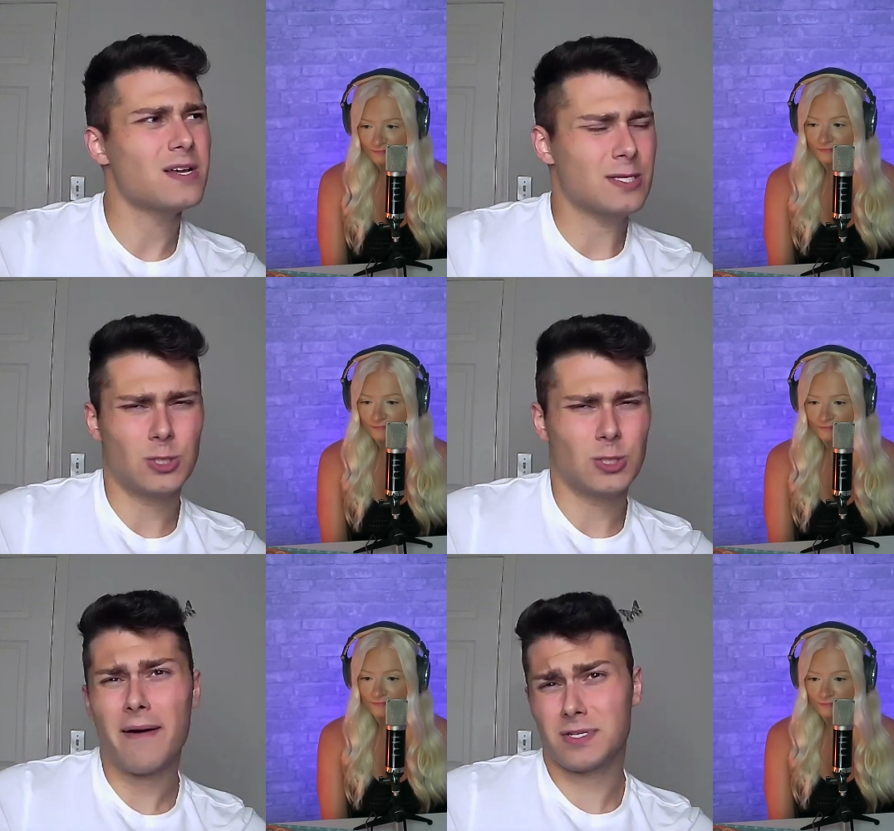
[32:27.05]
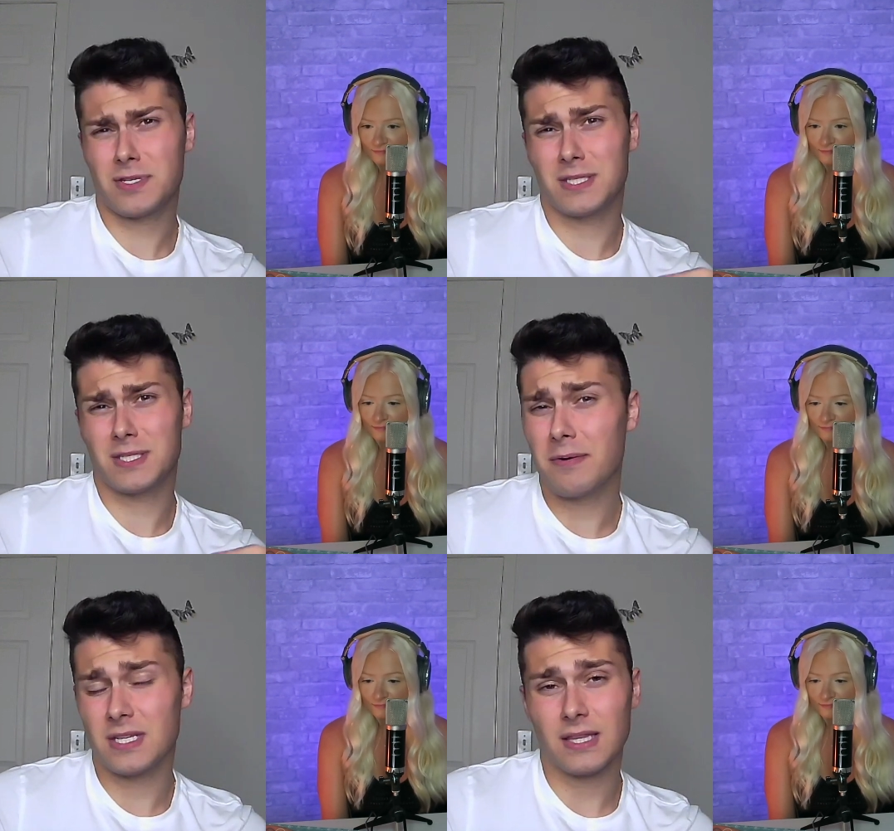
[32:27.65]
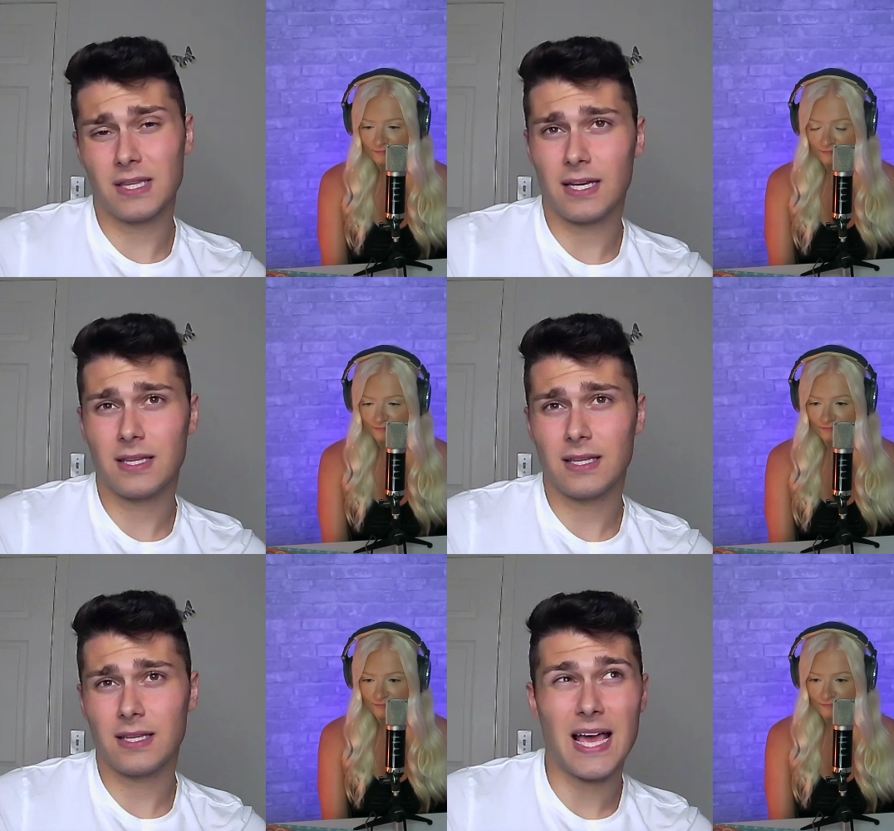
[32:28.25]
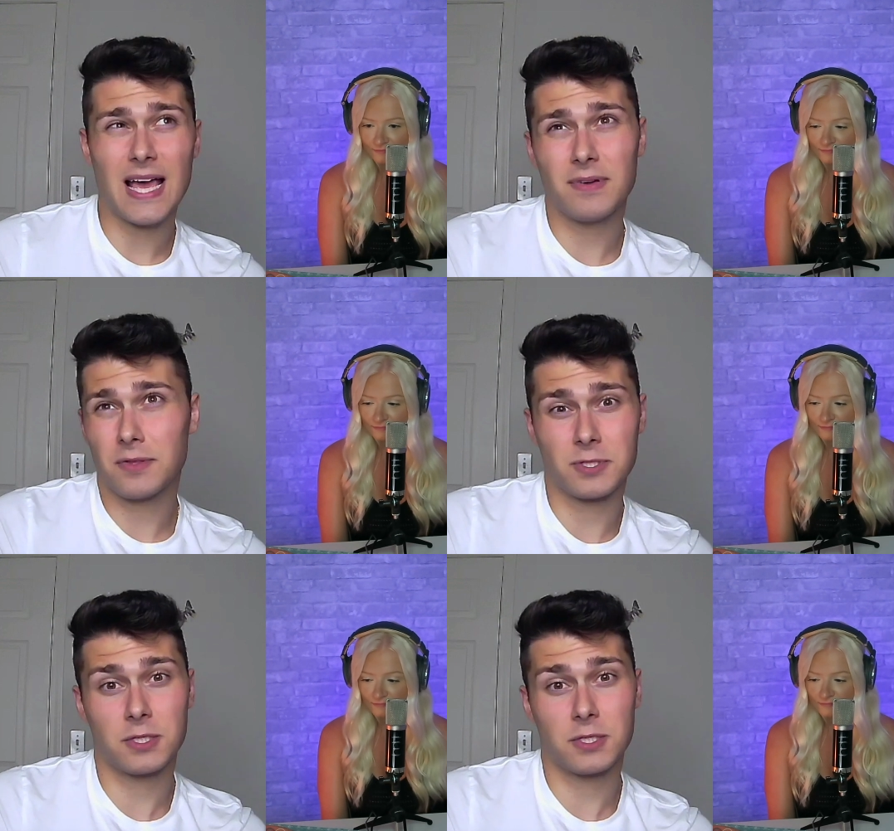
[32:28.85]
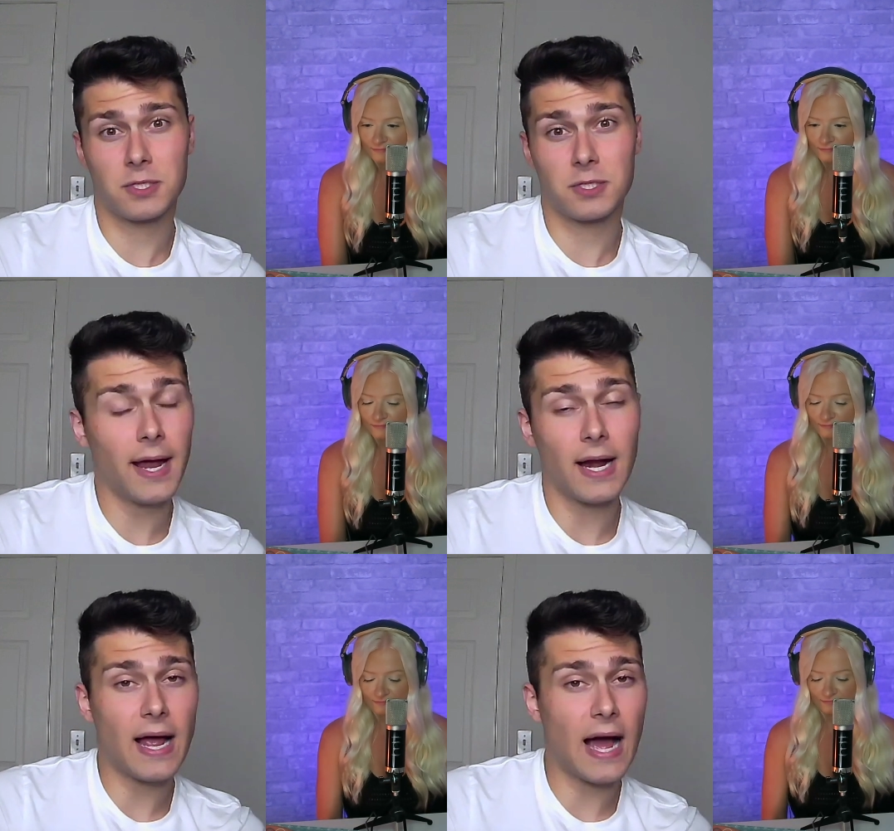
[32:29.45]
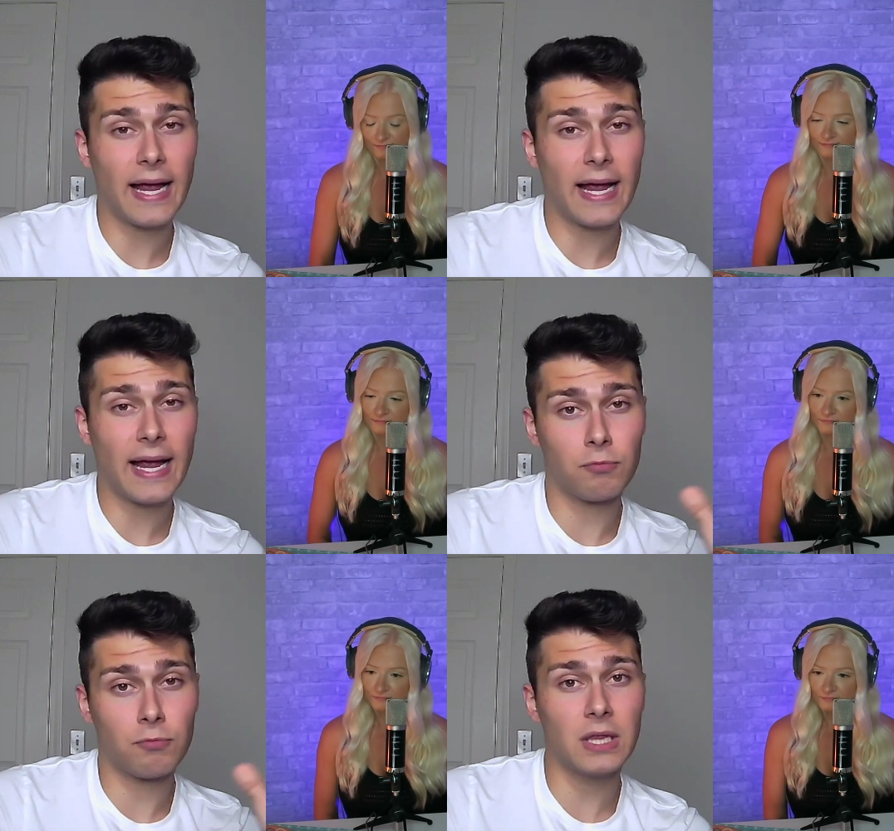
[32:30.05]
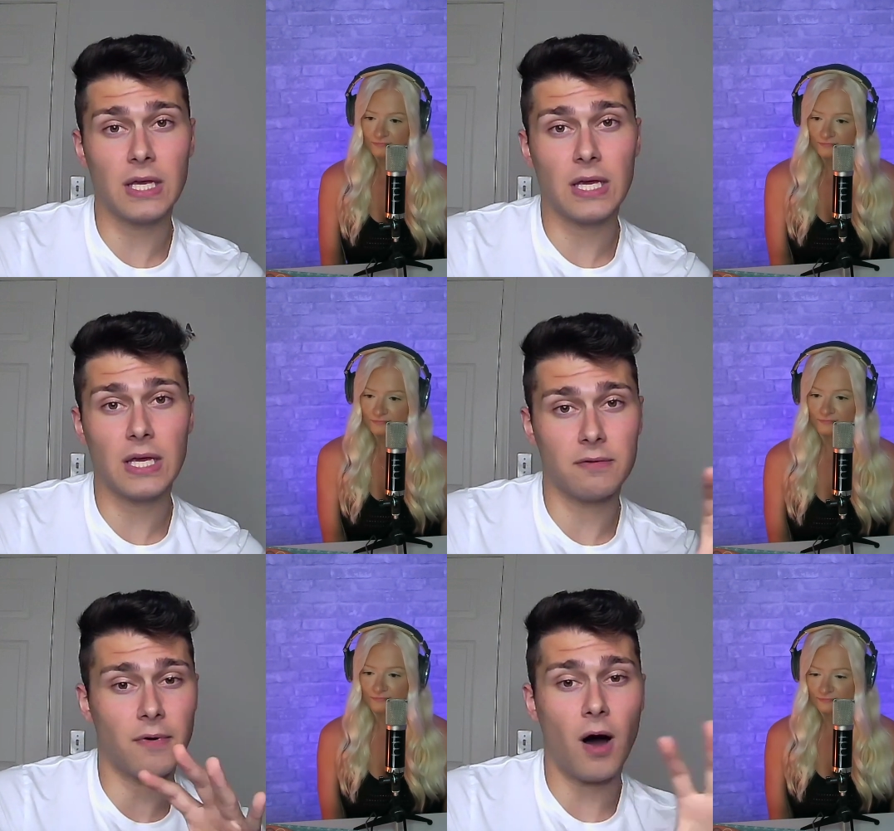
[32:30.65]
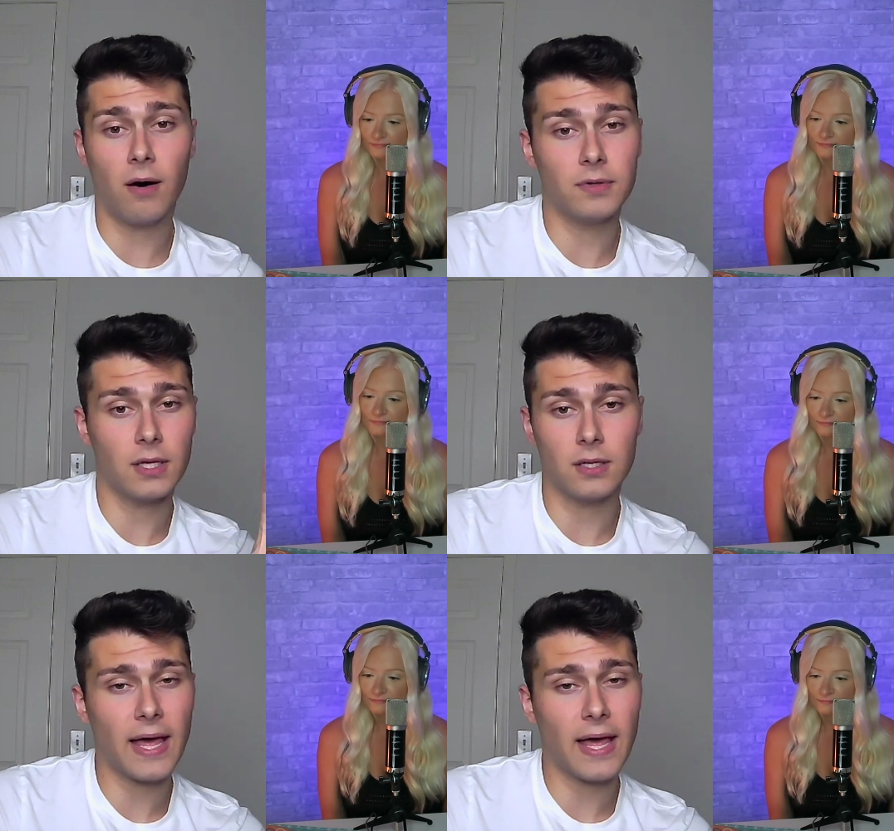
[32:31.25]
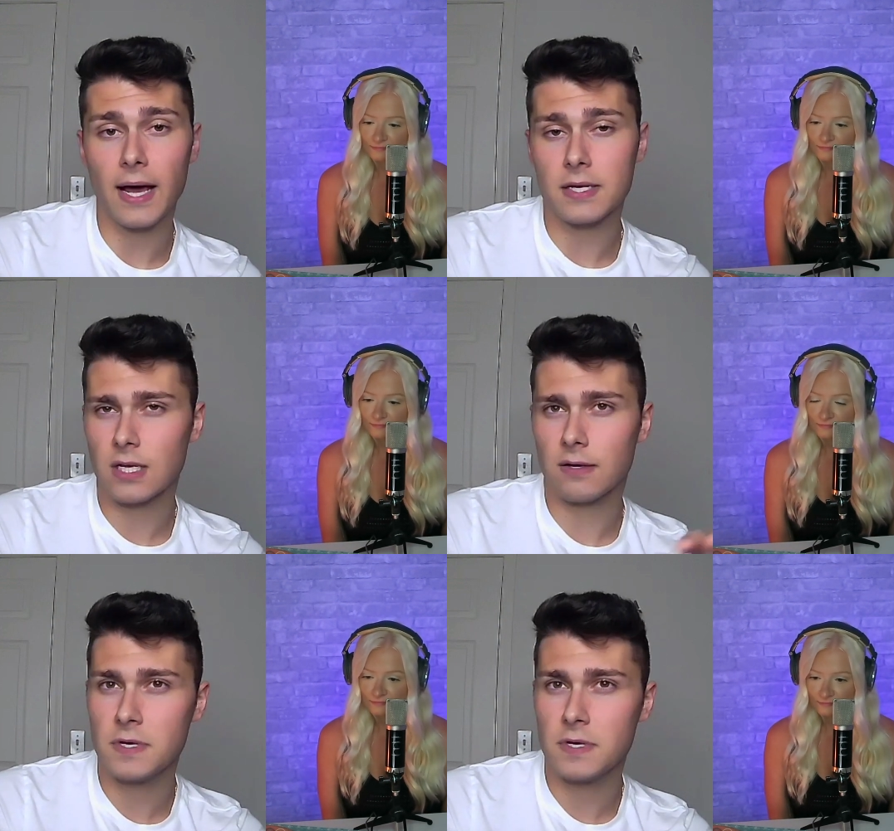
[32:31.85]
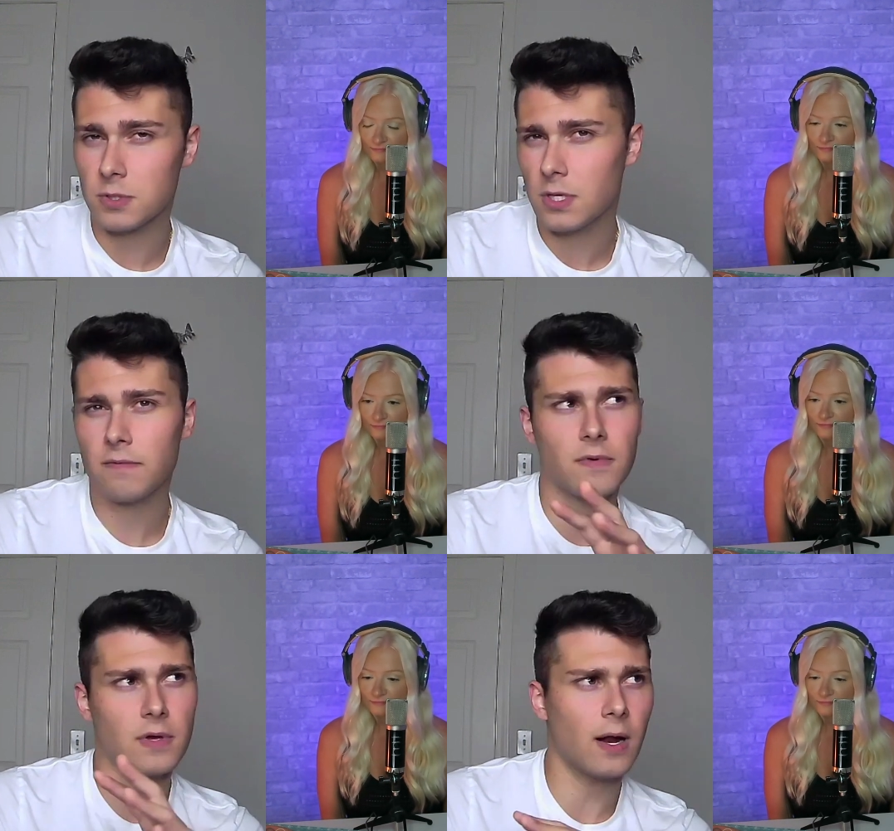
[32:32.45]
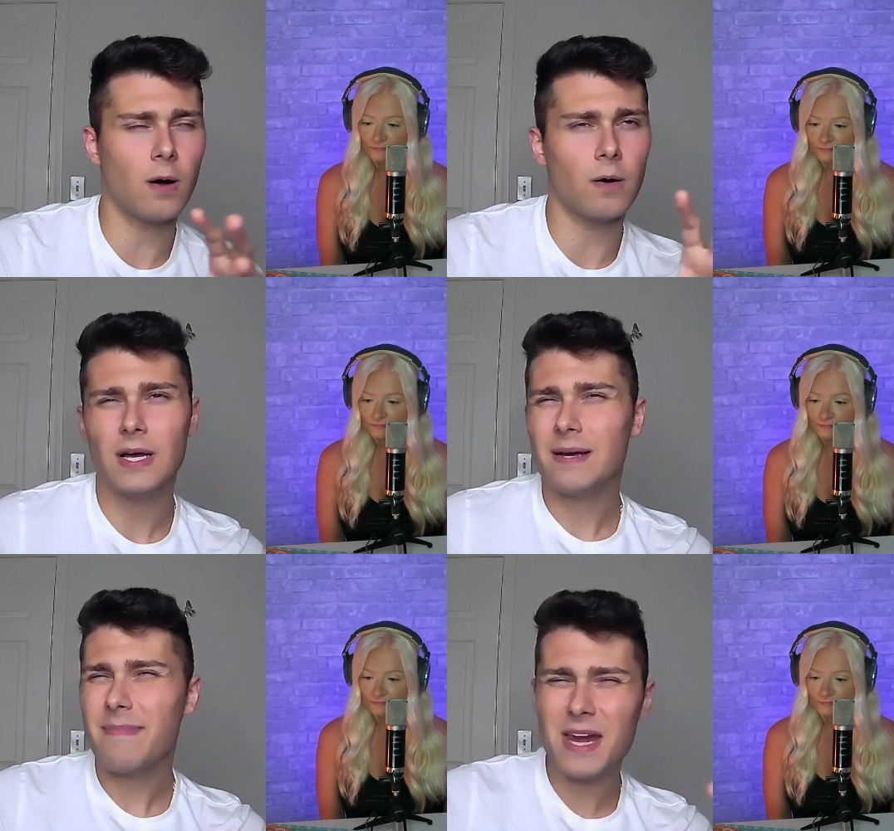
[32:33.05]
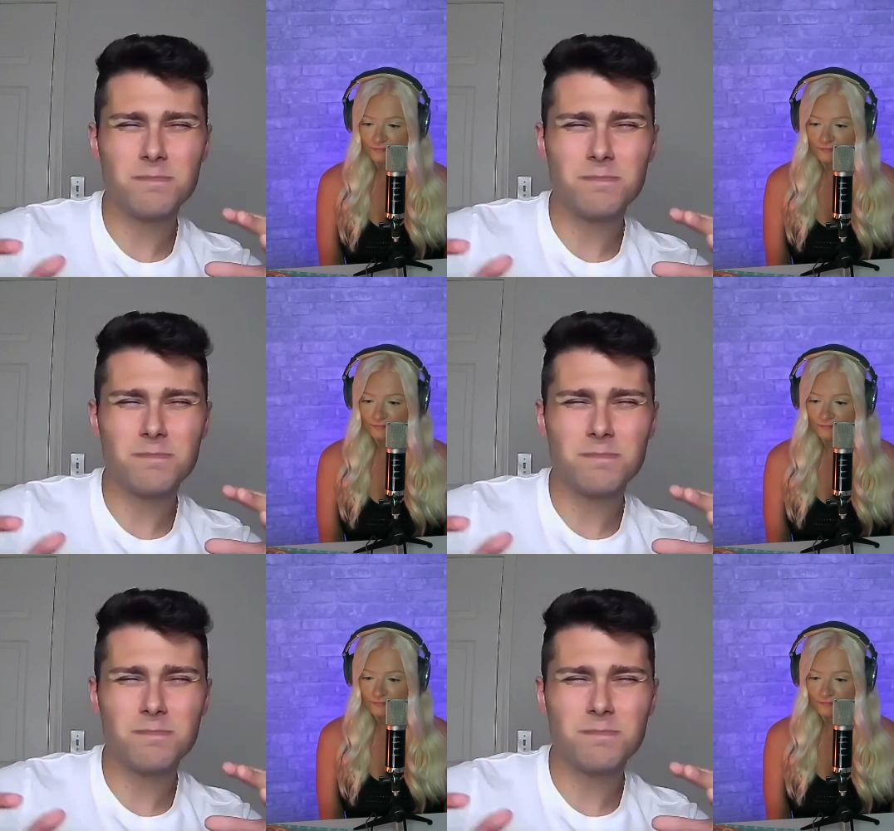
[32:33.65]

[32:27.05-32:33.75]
Speaker 1: So ever since I was in like the 7th or 6th grade, I got really involved in that kind of stuff. Visuals, you know, just